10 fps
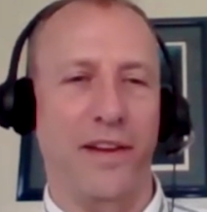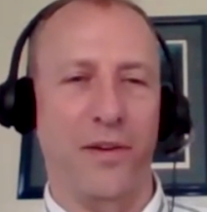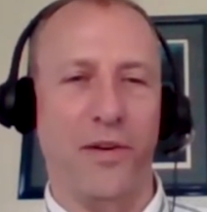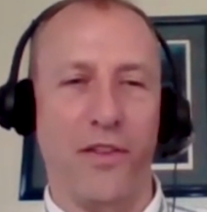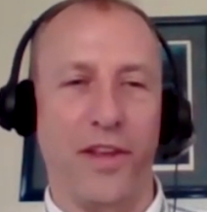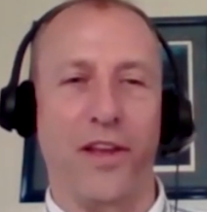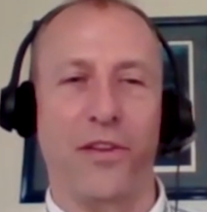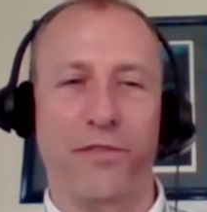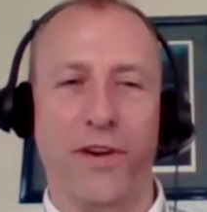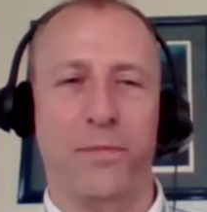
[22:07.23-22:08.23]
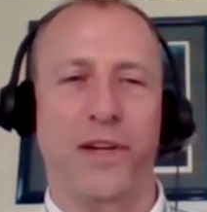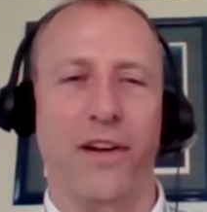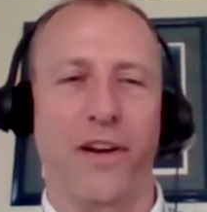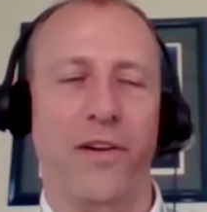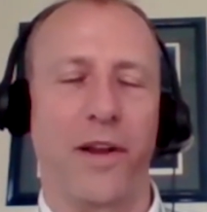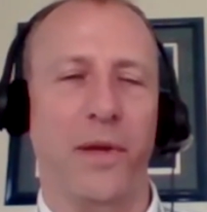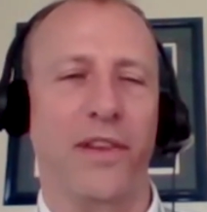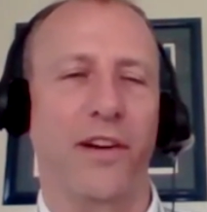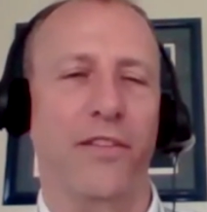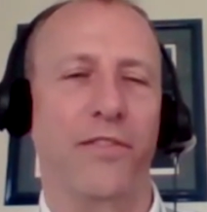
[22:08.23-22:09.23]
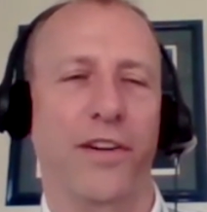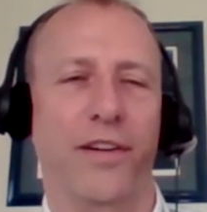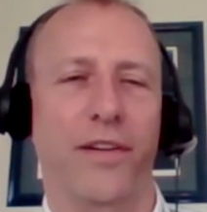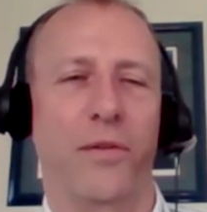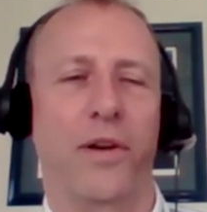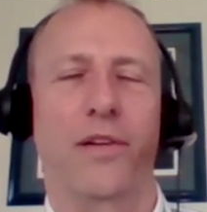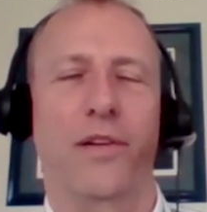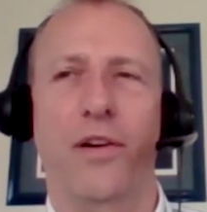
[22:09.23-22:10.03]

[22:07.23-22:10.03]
You know, all the other freshmen had already been there for uh,